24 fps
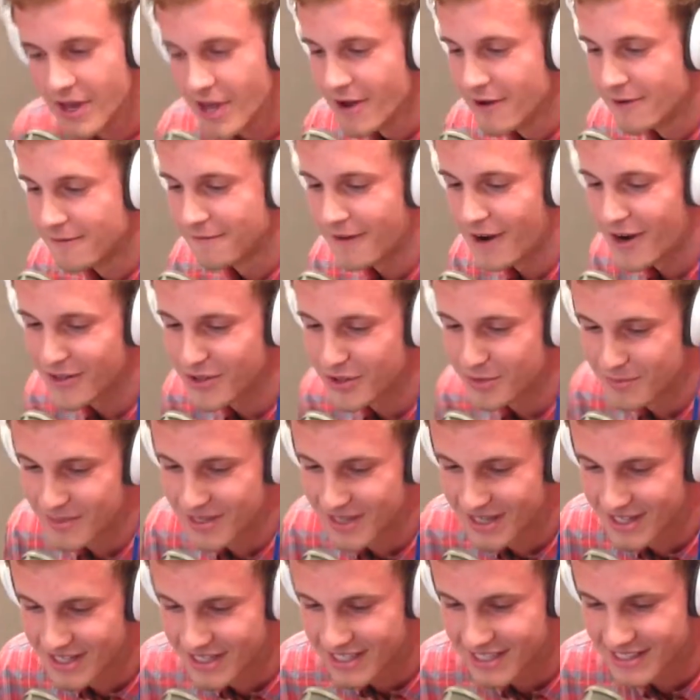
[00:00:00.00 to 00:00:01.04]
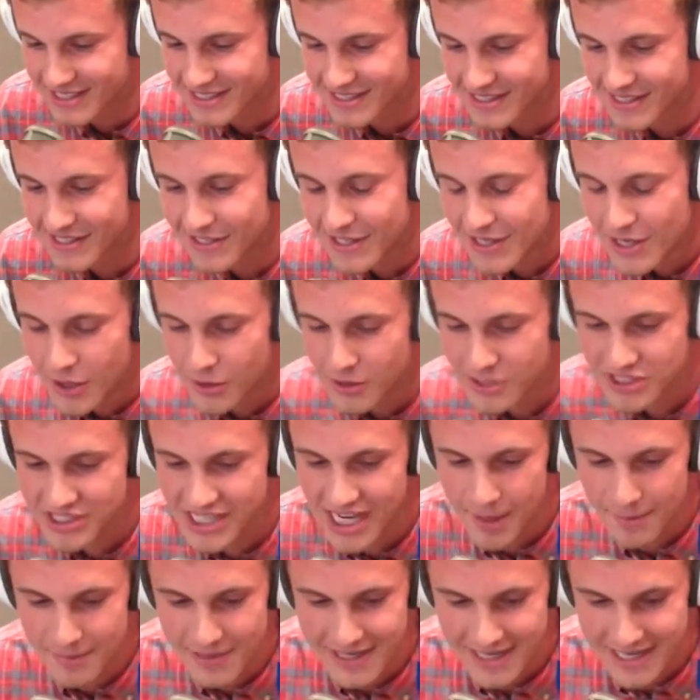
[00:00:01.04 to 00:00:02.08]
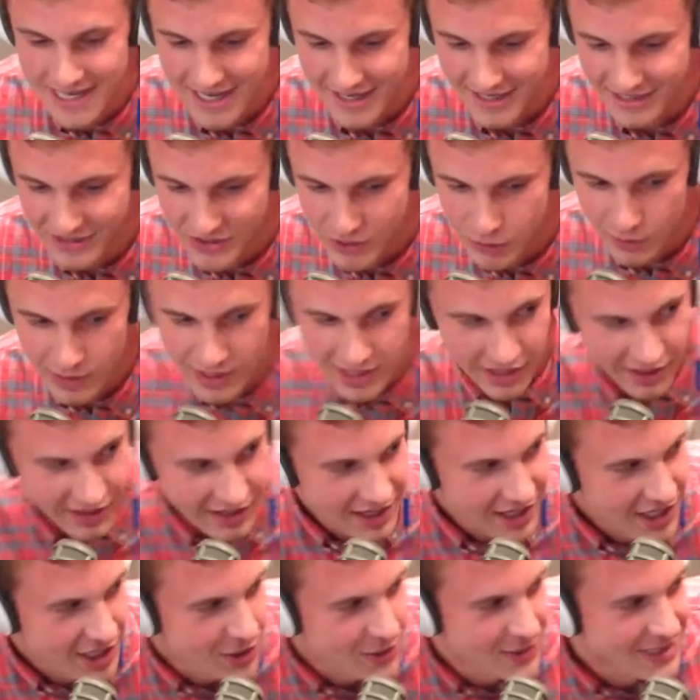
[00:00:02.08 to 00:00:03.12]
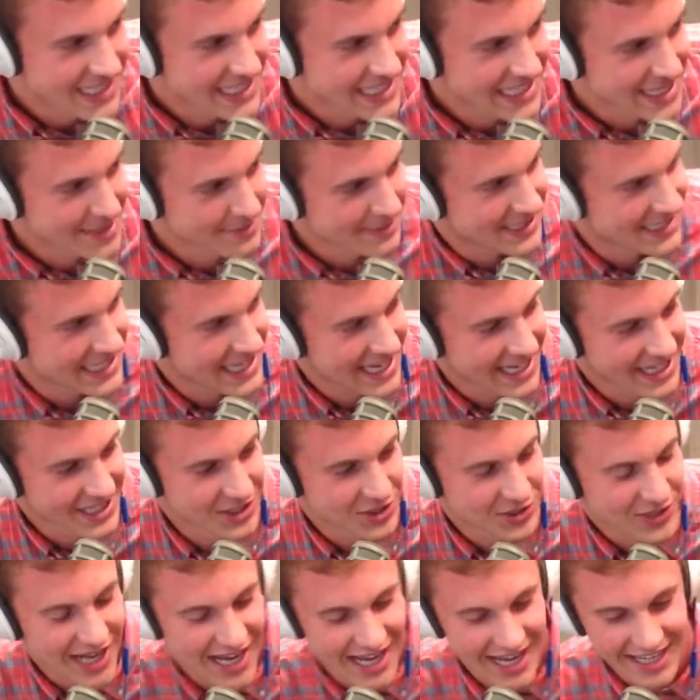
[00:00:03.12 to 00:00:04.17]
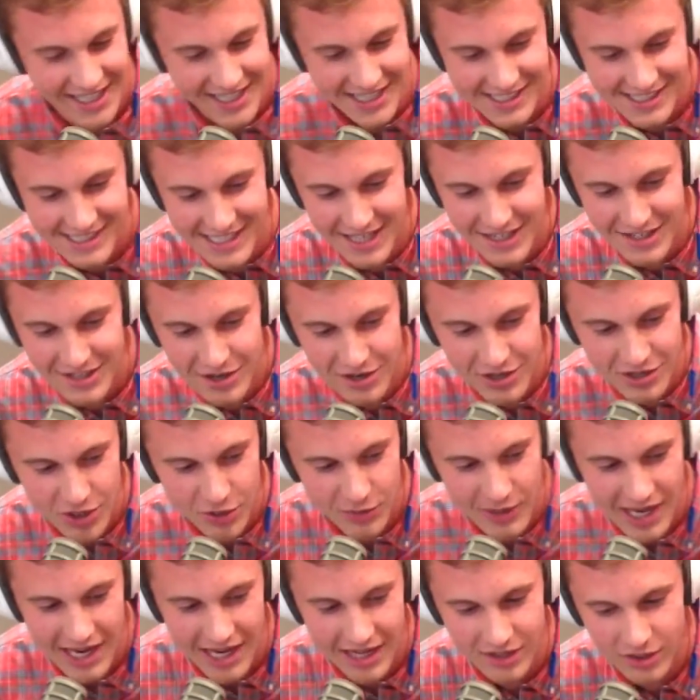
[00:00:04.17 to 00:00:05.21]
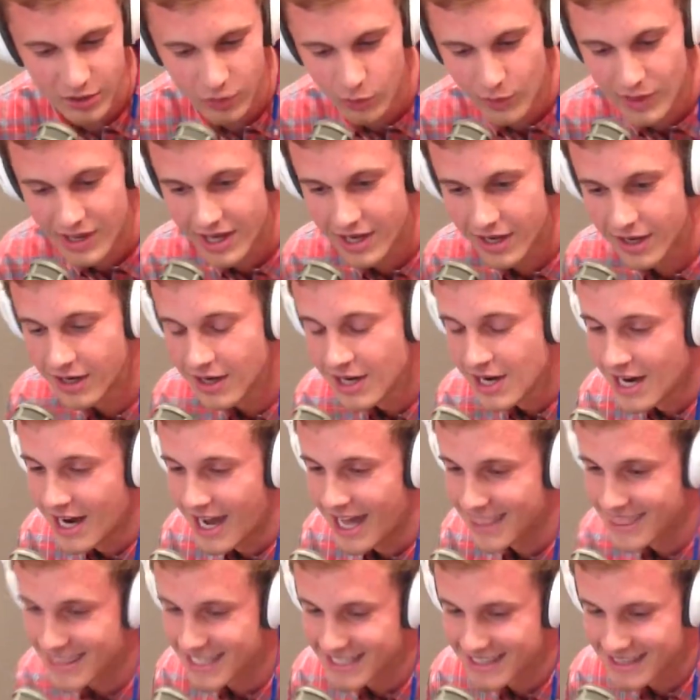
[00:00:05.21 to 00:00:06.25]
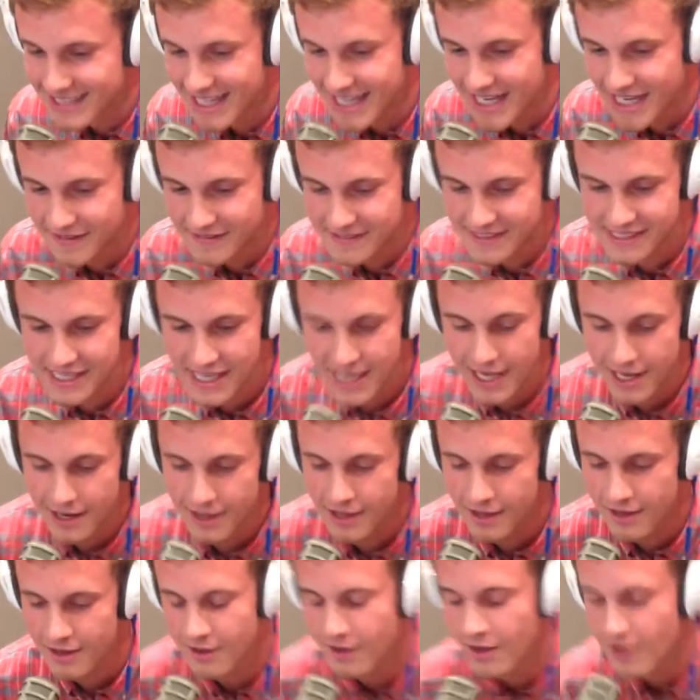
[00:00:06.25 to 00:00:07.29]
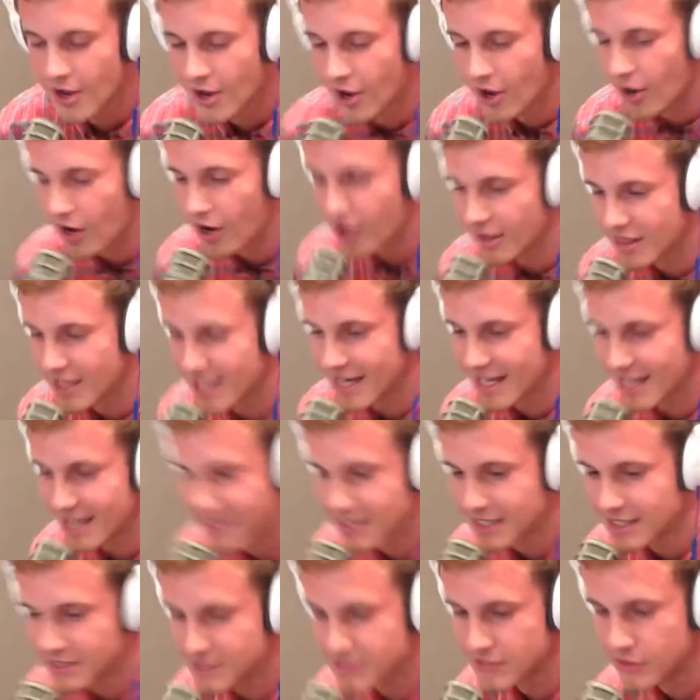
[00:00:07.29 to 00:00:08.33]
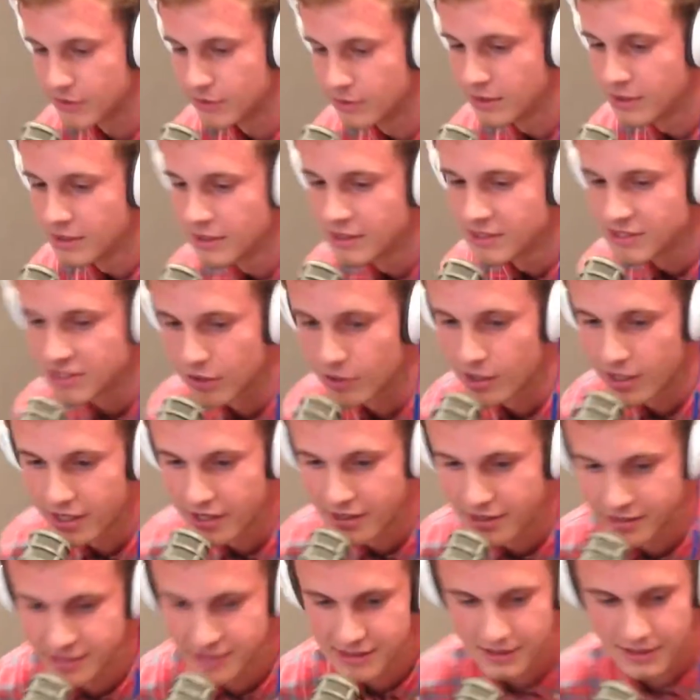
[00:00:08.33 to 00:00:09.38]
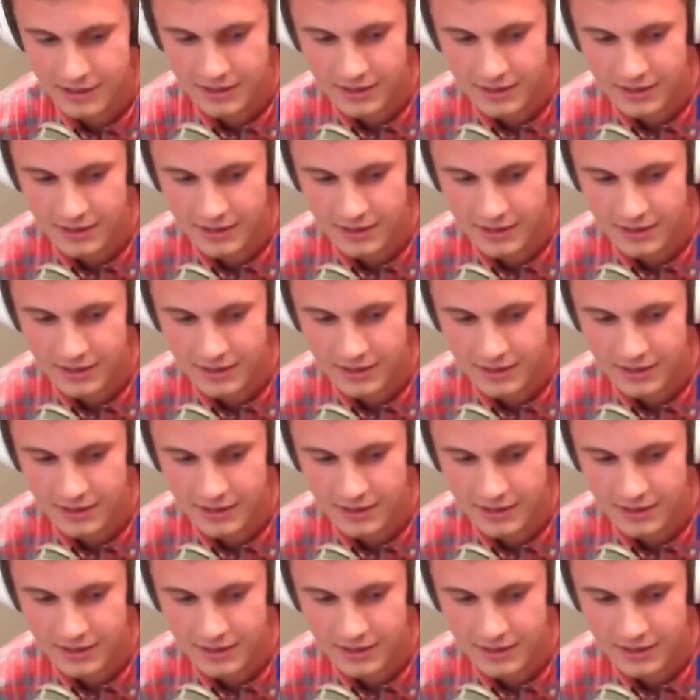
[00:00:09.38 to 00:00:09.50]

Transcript: Follow me on Insta or shout me out on Twitter. Your DMs staying dry, cause they know you ain't a winner. I think that I've said all that I need to. So hugs.